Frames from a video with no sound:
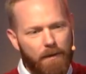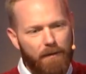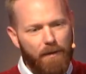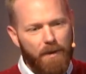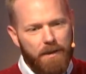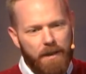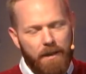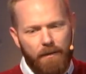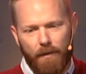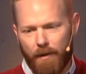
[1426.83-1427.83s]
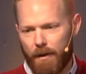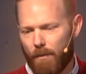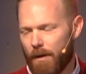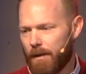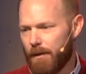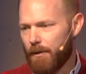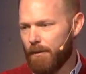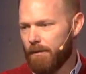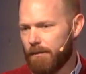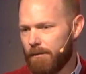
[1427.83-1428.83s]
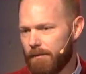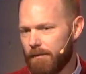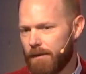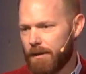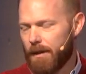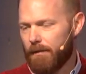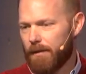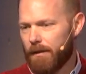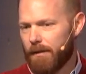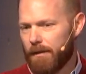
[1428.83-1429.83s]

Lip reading: from the seed of the very one that you deceived.